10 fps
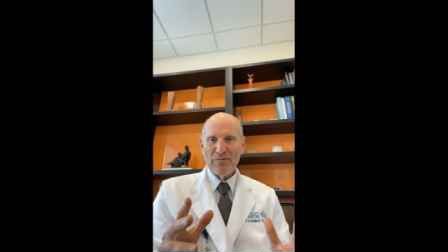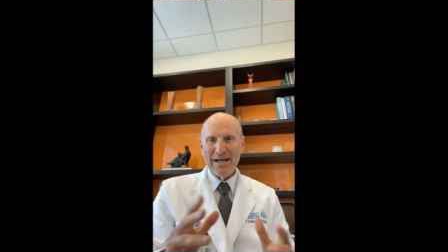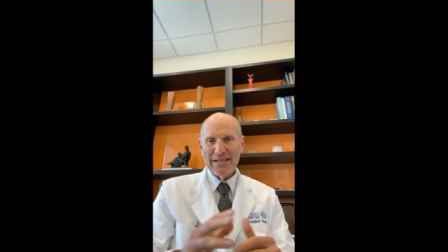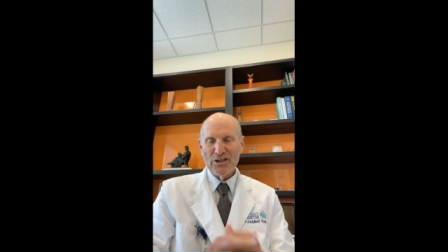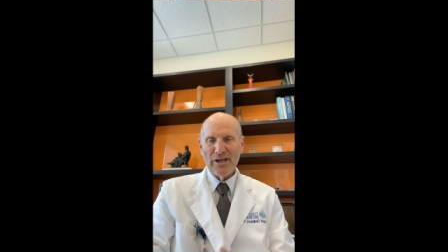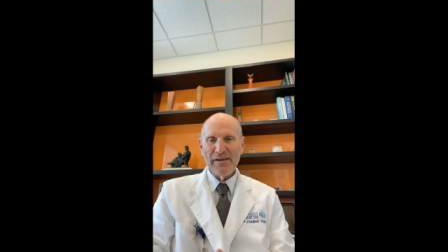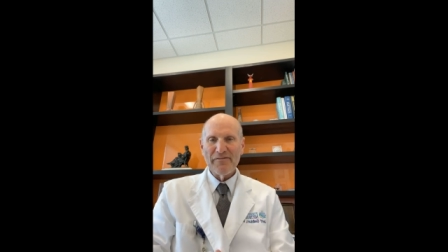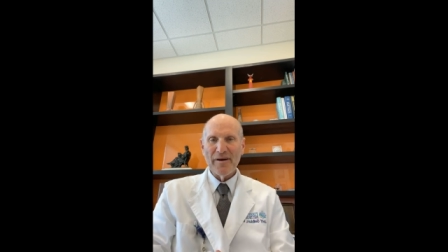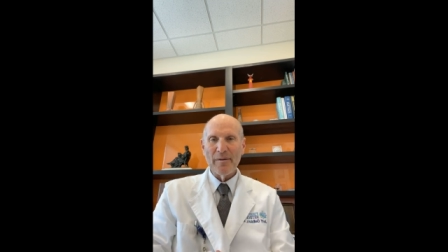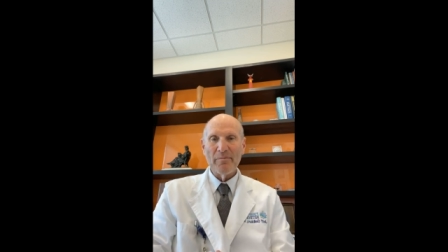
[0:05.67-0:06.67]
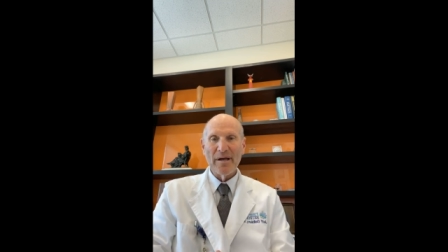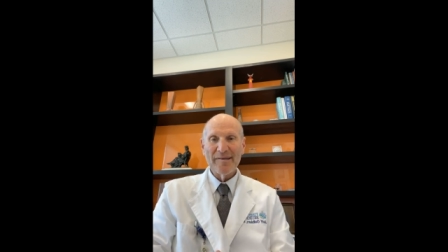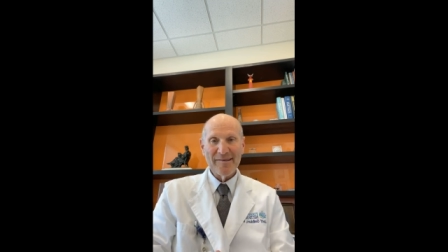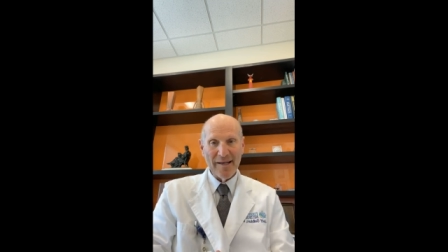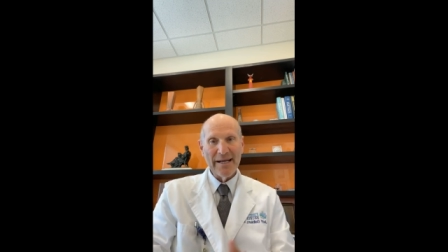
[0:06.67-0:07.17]
neurology
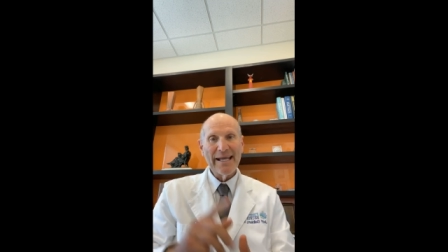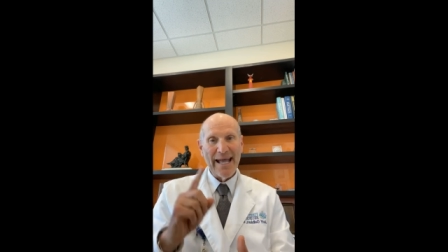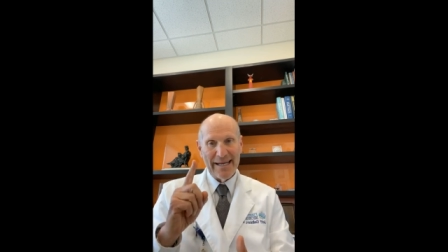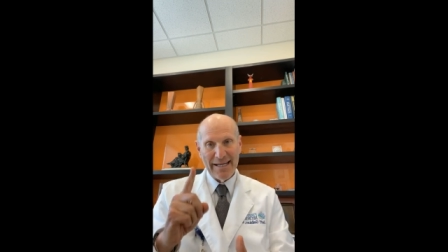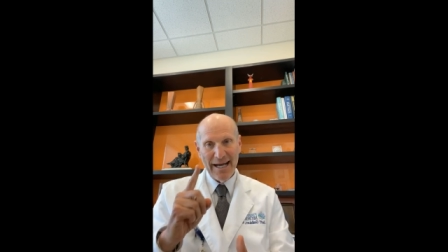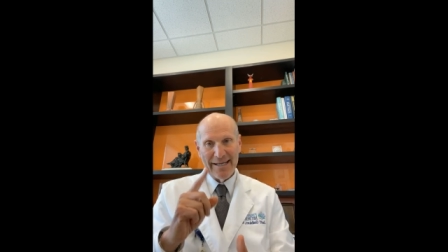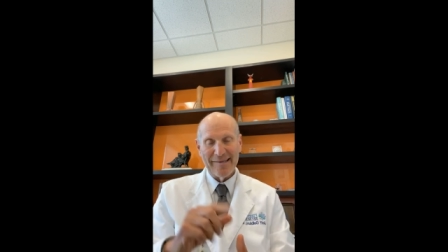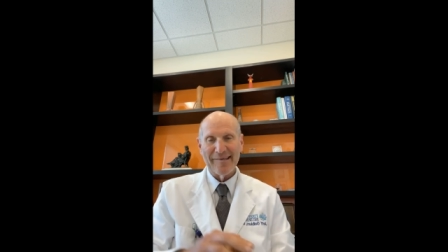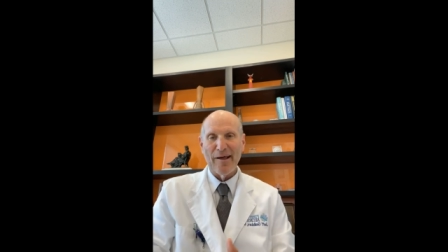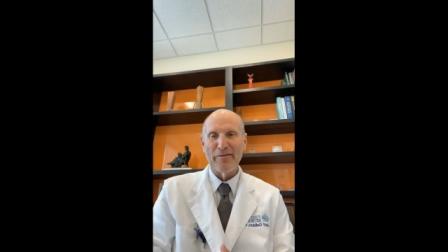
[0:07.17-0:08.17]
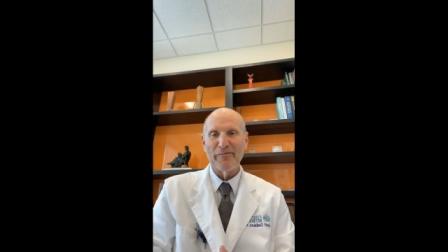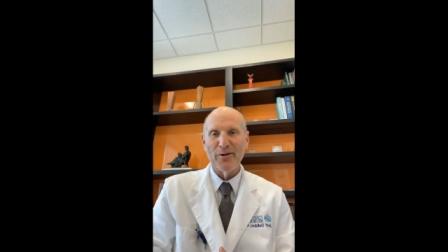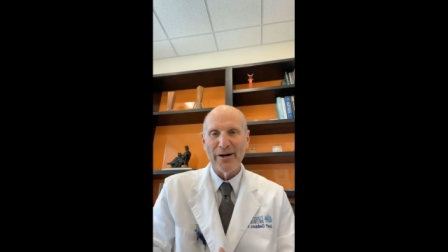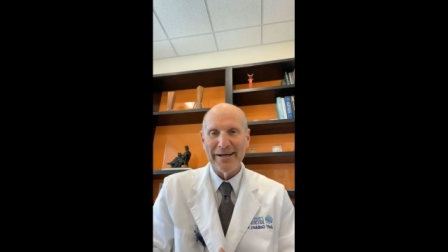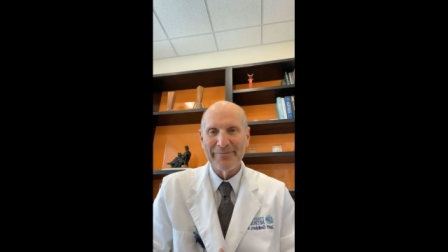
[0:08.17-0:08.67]
from sunny and hot
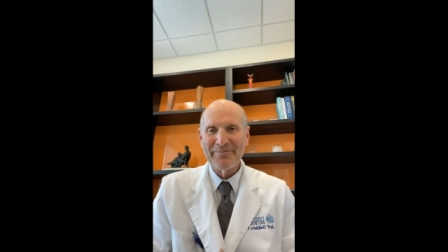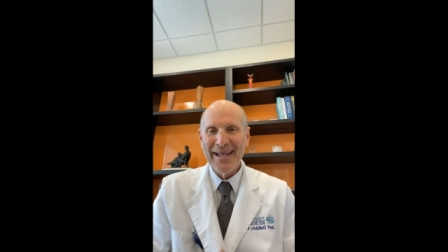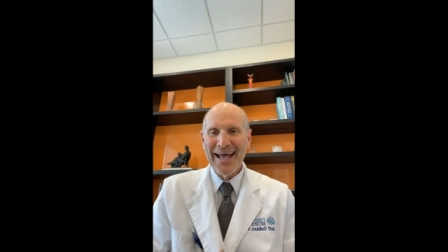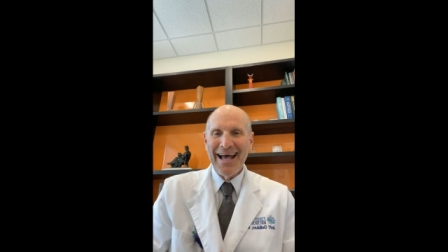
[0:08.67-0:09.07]
South Florida,